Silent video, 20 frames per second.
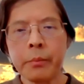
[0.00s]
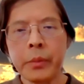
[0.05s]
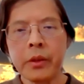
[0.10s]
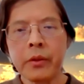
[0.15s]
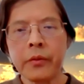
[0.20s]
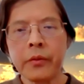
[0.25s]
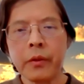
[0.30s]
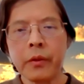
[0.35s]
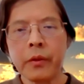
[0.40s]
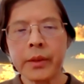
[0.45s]

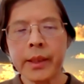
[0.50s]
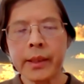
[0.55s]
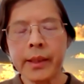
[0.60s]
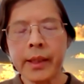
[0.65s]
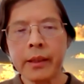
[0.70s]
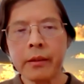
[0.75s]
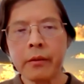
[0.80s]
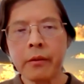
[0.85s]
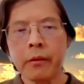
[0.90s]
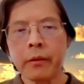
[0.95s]
beautiful
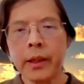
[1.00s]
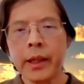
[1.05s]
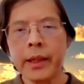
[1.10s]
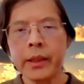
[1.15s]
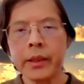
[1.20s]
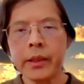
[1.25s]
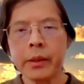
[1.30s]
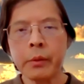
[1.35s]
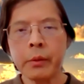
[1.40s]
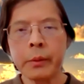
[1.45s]
zodiacal
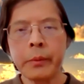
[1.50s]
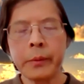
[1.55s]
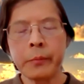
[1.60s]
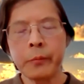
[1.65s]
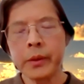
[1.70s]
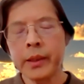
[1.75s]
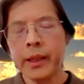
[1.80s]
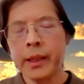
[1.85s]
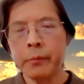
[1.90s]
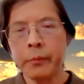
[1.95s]
lights we,
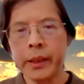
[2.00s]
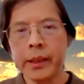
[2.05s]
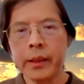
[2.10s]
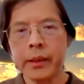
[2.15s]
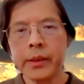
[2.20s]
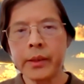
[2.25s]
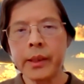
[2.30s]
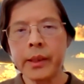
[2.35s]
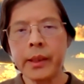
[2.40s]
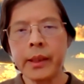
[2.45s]
that we can
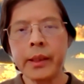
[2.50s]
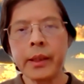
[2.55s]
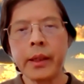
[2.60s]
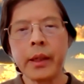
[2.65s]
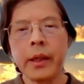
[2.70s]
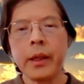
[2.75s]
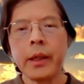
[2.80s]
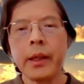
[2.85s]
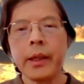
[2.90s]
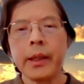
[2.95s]
see
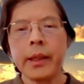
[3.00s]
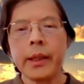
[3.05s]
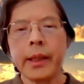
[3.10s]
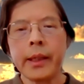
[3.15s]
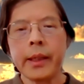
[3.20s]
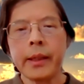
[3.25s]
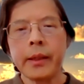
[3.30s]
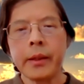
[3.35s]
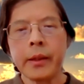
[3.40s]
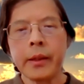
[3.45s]

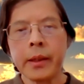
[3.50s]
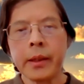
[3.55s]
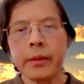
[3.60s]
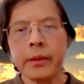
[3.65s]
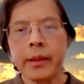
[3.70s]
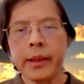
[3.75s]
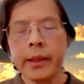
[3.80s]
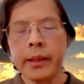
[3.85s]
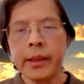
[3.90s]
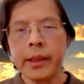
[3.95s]
in uh,
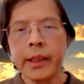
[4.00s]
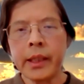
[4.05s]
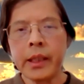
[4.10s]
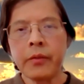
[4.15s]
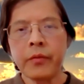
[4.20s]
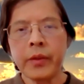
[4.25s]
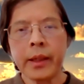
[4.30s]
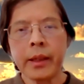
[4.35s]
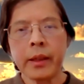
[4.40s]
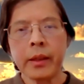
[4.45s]
in the
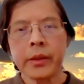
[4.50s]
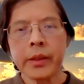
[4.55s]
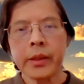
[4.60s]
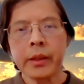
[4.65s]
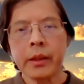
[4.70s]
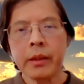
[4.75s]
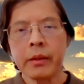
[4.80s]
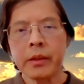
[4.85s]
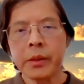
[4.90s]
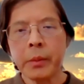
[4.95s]
evenings,
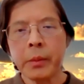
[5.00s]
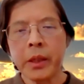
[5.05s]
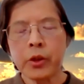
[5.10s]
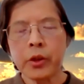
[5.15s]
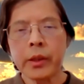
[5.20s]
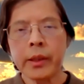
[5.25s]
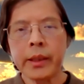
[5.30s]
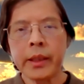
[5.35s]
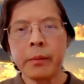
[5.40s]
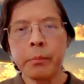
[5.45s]
uh,
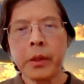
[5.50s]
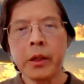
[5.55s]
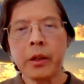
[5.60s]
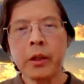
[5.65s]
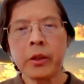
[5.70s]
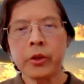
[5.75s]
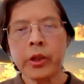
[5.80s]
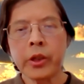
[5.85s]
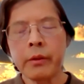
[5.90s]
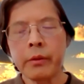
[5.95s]
especially in
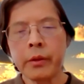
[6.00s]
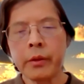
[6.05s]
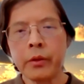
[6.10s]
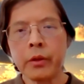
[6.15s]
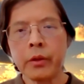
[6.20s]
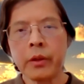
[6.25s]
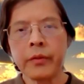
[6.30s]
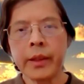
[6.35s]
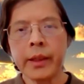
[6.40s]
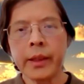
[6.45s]
March here in
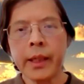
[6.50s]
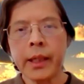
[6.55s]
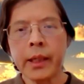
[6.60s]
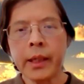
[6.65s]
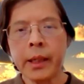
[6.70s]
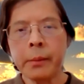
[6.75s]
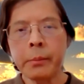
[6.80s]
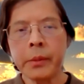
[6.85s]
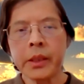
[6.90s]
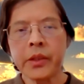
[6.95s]
Northern
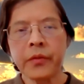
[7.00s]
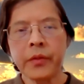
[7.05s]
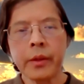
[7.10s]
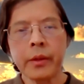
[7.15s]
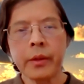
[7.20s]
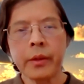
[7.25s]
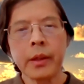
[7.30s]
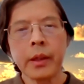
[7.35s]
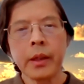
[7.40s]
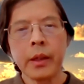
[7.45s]

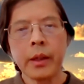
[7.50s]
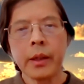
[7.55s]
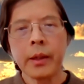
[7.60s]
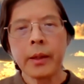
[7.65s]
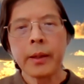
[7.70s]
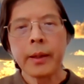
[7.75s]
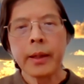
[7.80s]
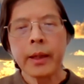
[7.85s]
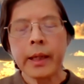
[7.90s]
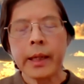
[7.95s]
Hemisphere,
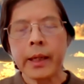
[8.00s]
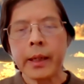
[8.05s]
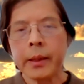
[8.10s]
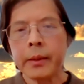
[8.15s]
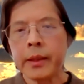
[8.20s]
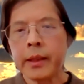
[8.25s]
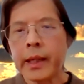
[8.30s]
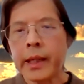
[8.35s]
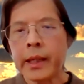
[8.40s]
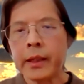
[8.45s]

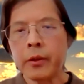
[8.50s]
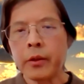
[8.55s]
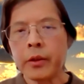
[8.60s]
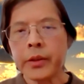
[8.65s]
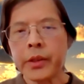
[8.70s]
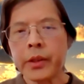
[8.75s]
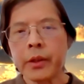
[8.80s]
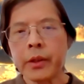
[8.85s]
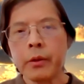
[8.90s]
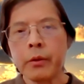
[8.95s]
and and
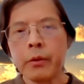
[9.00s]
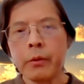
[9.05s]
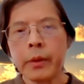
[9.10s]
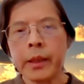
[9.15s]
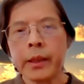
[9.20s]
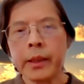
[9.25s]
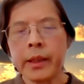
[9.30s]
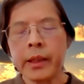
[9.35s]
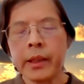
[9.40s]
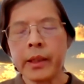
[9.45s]
also
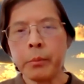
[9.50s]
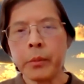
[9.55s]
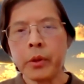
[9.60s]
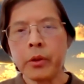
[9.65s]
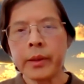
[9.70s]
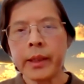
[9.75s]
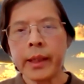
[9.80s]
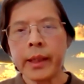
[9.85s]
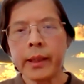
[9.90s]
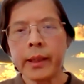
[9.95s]
in the
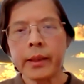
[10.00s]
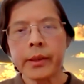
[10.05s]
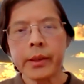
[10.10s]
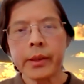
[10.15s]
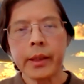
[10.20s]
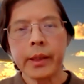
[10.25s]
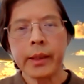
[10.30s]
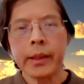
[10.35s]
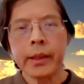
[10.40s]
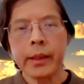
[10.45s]
mornings
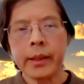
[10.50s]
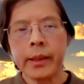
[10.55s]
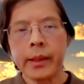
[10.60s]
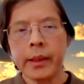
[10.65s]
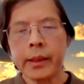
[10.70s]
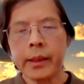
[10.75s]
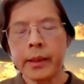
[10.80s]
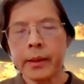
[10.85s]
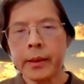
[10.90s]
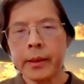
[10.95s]
in
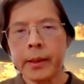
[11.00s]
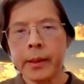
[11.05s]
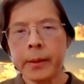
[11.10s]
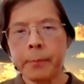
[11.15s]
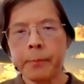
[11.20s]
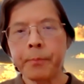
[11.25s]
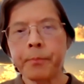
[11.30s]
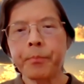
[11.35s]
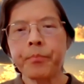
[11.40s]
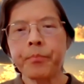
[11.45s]
the
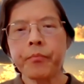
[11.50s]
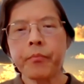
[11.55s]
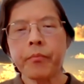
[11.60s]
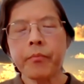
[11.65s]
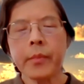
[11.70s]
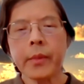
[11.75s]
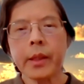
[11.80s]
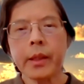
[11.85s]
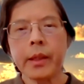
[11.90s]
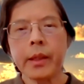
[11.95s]
um,
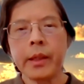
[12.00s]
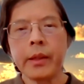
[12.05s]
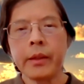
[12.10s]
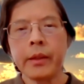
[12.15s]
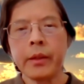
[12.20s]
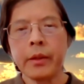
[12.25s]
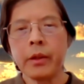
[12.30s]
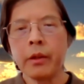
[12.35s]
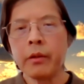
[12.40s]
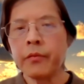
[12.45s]

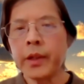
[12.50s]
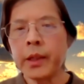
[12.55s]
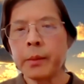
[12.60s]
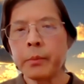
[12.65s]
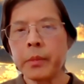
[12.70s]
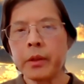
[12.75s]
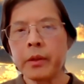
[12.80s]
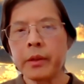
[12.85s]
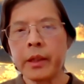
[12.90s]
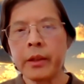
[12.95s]
in
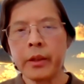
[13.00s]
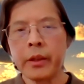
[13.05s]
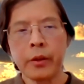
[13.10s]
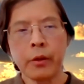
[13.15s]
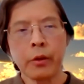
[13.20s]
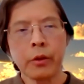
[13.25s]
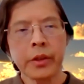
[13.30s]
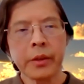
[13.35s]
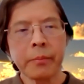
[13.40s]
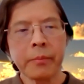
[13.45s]
November in the
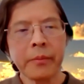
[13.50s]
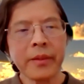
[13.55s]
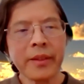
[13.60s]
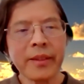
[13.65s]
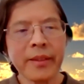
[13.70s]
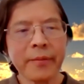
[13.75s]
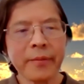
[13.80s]
autumn.